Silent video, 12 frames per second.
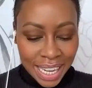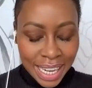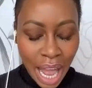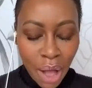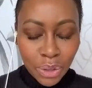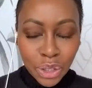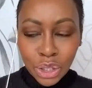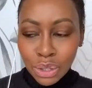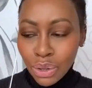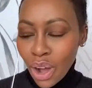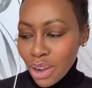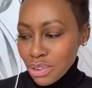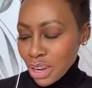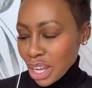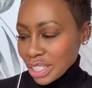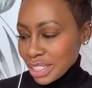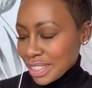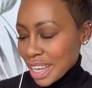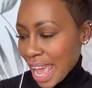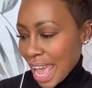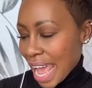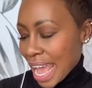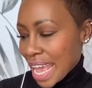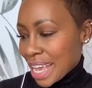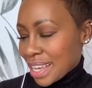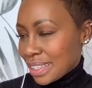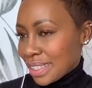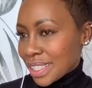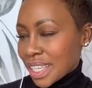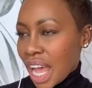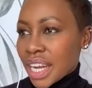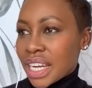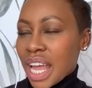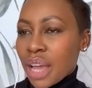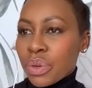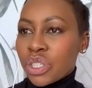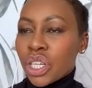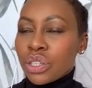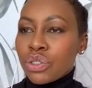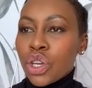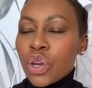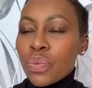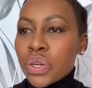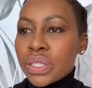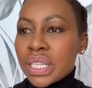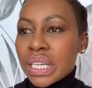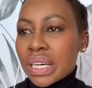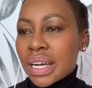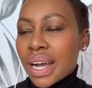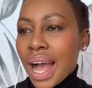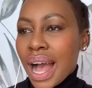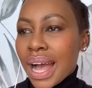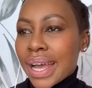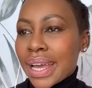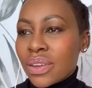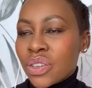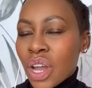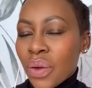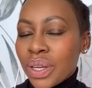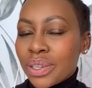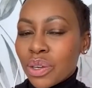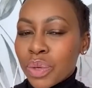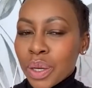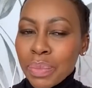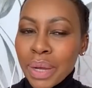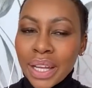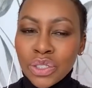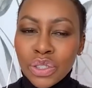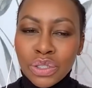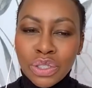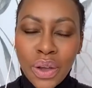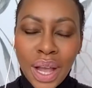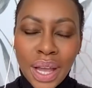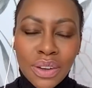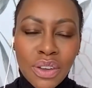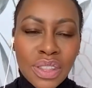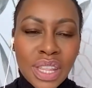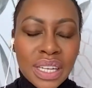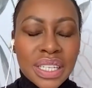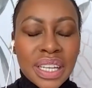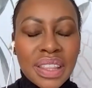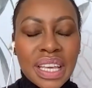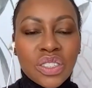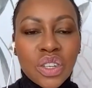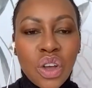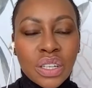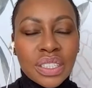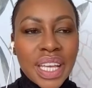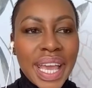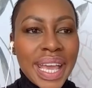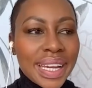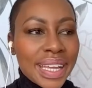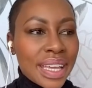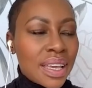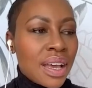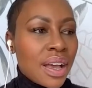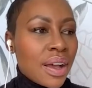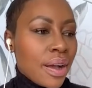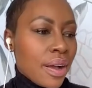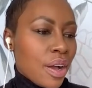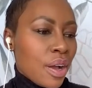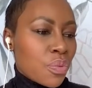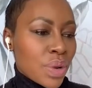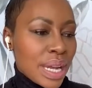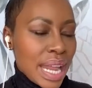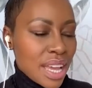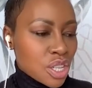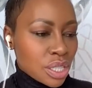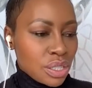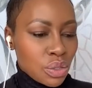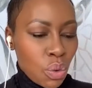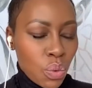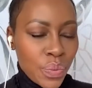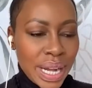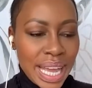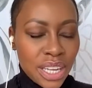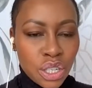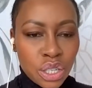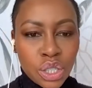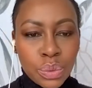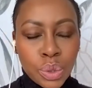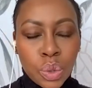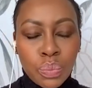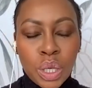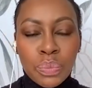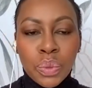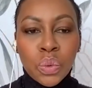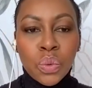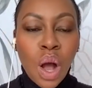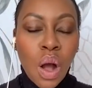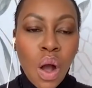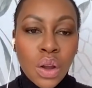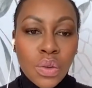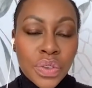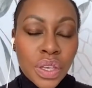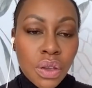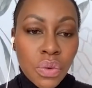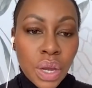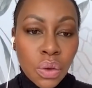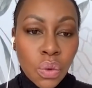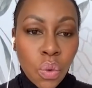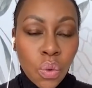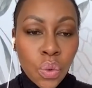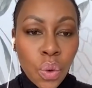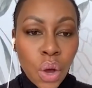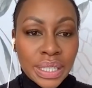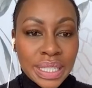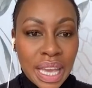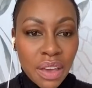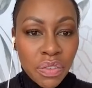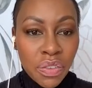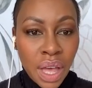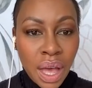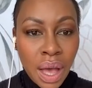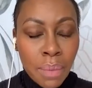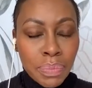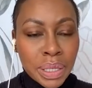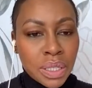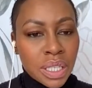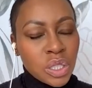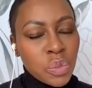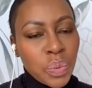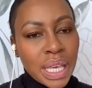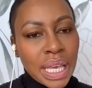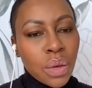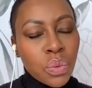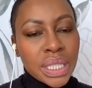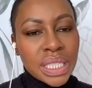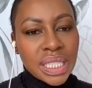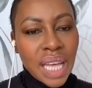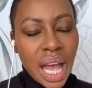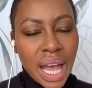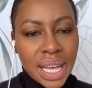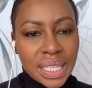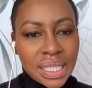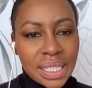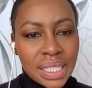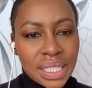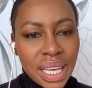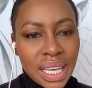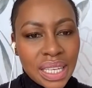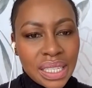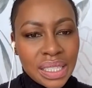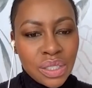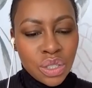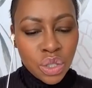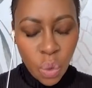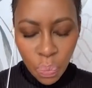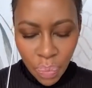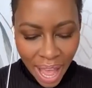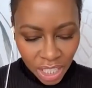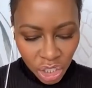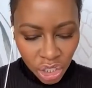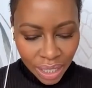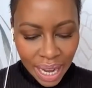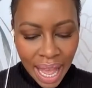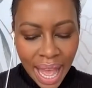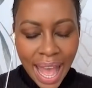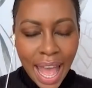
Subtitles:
Now, you are not a sign language interpreter. I know a little bit about you, so I know that there's not any relations or relationships with people who are hard of hearing or who are deaf. But speaking with signs is your passion.